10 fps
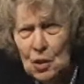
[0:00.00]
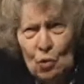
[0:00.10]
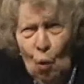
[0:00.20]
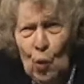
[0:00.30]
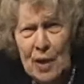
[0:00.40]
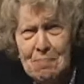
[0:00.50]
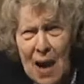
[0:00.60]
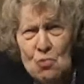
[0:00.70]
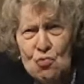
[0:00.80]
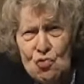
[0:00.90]
You're all
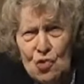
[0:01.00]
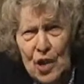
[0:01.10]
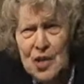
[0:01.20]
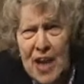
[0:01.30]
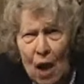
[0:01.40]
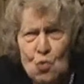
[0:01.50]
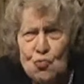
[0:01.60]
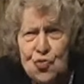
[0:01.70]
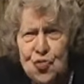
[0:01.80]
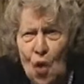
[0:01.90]
emotion and
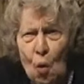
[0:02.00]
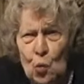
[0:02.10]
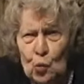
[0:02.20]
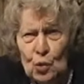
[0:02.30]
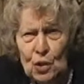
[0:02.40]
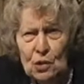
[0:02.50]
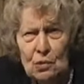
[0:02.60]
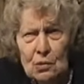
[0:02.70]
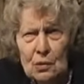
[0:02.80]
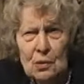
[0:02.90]
no thought.
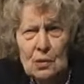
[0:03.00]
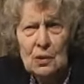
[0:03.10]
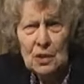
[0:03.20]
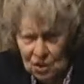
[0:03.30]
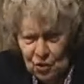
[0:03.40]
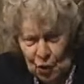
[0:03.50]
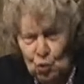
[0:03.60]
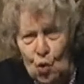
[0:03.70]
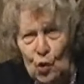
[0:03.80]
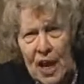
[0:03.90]
You've got a
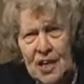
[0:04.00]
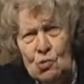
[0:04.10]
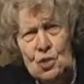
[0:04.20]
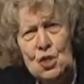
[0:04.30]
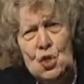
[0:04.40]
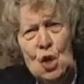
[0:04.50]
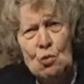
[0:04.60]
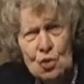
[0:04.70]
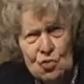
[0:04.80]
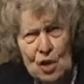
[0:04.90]
good head on your
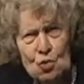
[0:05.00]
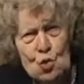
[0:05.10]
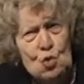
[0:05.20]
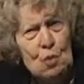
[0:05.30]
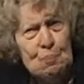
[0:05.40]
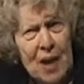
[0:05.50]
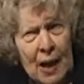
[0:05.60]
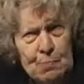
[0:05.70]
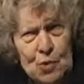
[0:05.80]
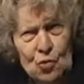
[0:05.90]
shoulder, so you should be
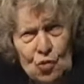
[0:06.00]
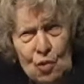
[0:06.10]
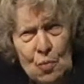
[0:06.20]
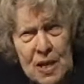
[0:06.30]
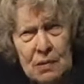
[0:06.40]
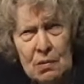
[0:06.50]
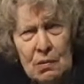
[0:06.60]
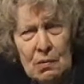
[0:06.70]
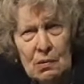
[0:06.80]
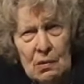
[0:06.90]
able to do it.
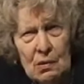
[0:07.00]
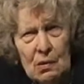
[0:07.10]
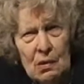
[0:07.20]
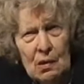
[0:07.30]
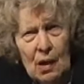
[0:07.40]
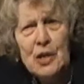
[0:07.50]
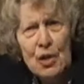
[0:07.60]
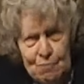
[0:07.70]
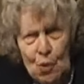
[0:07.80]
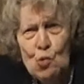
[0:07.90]
And
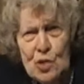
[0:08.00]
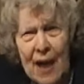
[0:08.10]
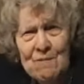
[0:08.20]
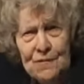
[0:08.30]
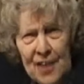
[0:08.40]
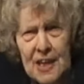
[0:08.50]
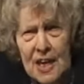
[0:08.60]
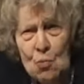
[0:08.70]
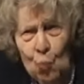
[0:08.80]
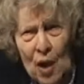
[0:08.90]
you brought up
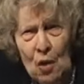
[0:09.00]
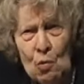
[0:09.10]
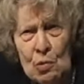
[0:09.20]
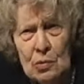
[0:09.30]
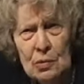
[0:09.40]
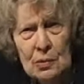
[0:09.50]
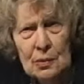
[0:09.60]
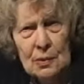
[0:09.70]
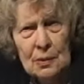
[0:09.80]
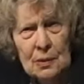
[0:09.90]
Vicki well.
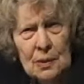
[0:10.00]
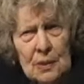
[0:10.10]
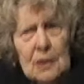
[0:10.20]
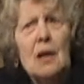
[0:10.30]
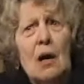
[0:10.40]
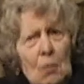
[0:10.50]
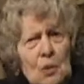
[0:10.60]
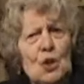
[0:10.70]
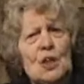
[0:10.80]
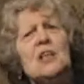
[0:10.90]
I
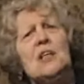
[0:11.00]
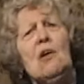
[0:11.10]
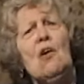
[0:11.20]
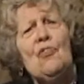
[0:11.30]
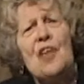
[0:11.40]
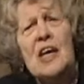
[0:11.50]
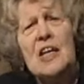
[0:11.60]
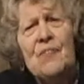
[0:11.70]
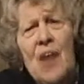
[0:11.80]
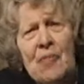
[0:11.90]
want you to start
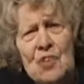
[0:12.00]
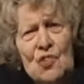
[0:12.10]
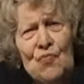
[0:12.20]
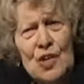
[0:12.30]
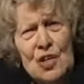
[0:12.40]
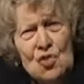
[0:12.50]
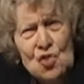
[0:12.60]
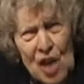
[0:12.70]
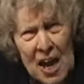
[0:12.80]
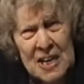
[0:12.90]
thinking of others for a
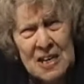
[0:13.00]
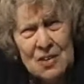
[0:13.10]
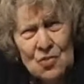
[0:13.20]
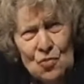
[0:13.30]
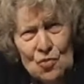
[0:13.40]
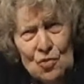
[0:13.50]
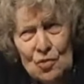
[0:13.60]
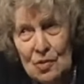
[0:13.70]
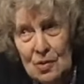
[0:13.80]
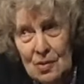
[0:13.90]
change.